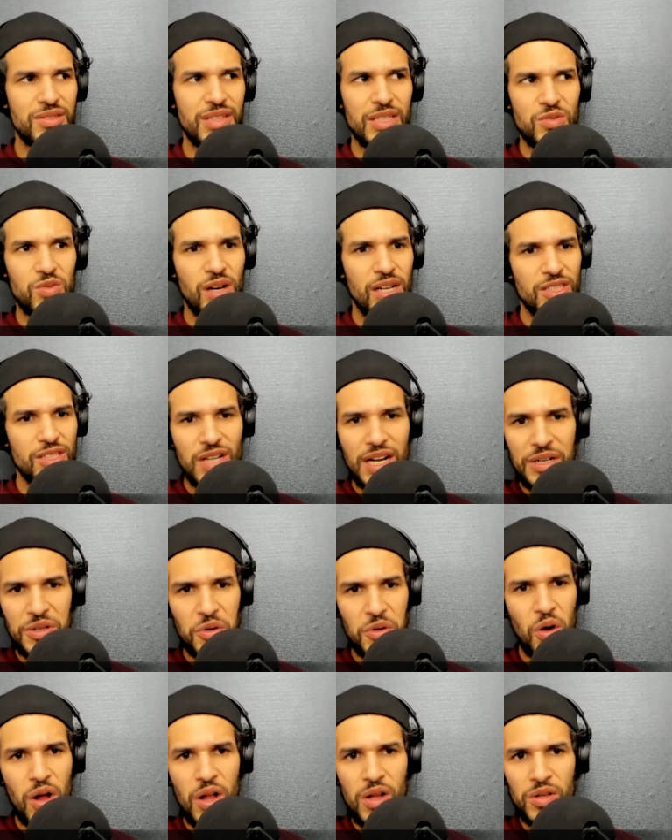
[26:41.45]
That's why I try to
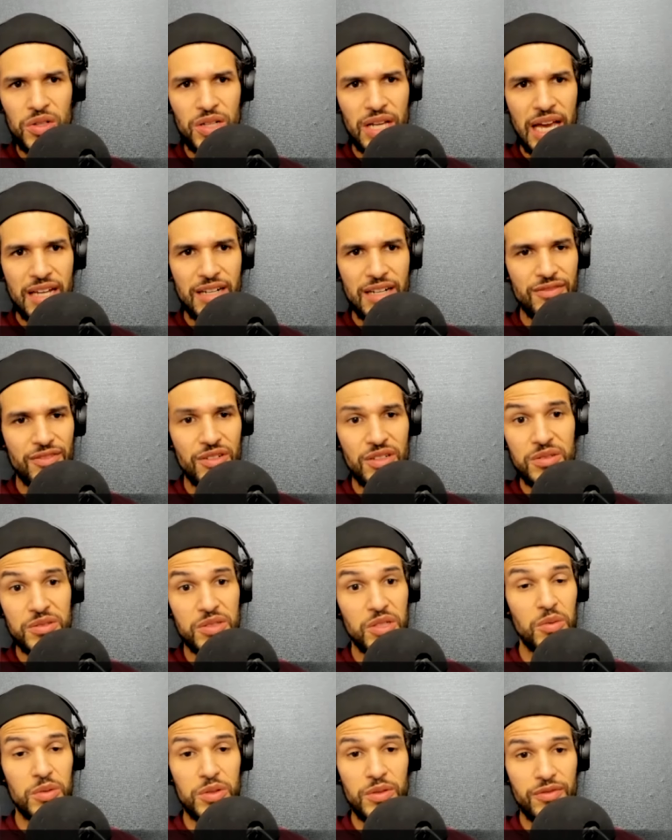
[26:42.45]
go all organic for, you
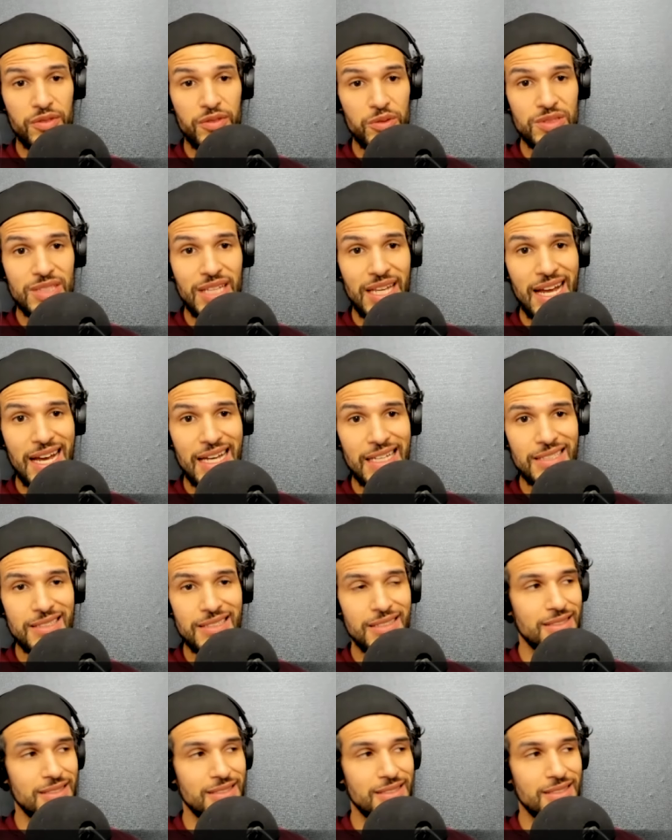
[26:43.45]
know, with the foods that I eat.